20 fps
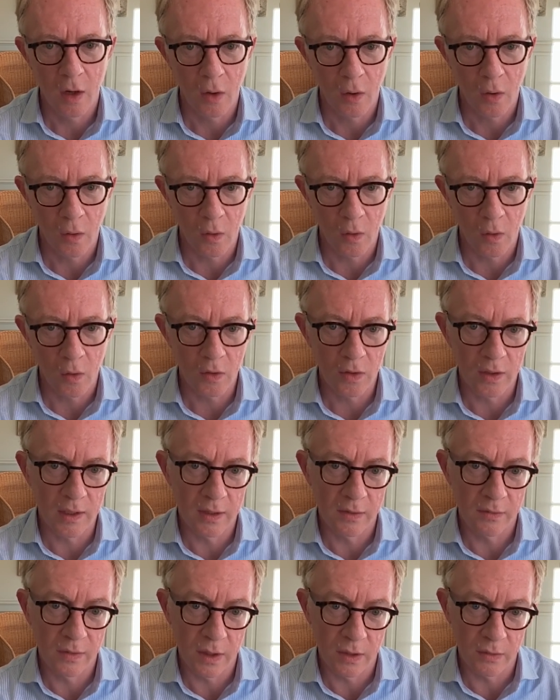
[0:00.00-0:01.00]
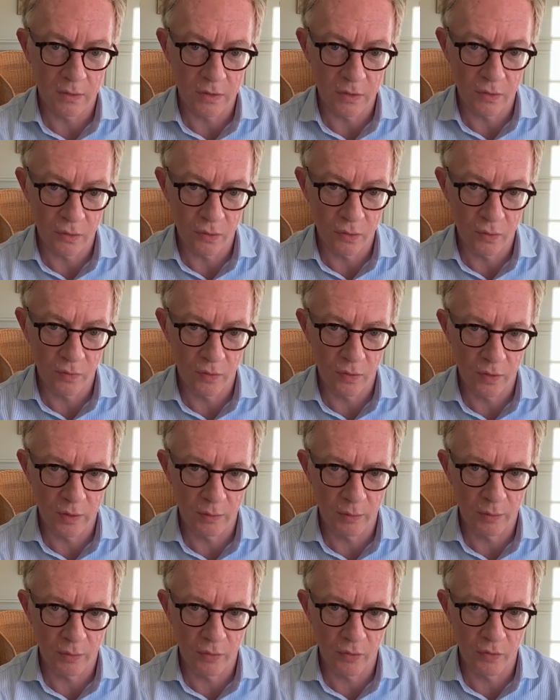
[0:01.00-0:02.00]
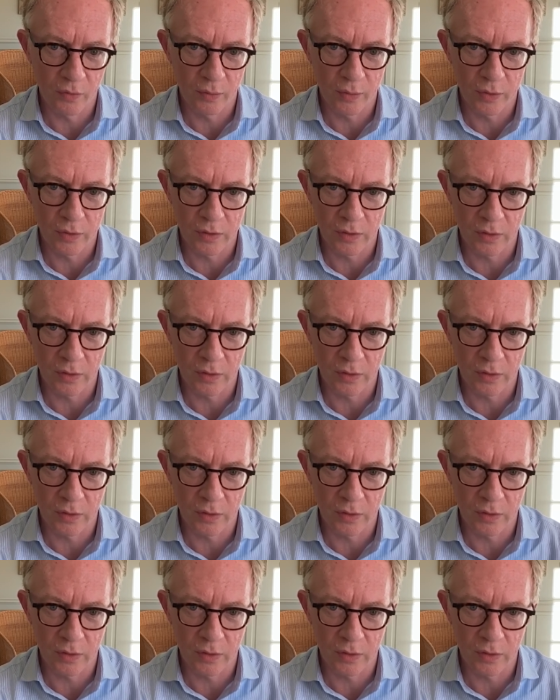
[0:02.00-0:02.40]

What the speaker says: Or if there is room for improvement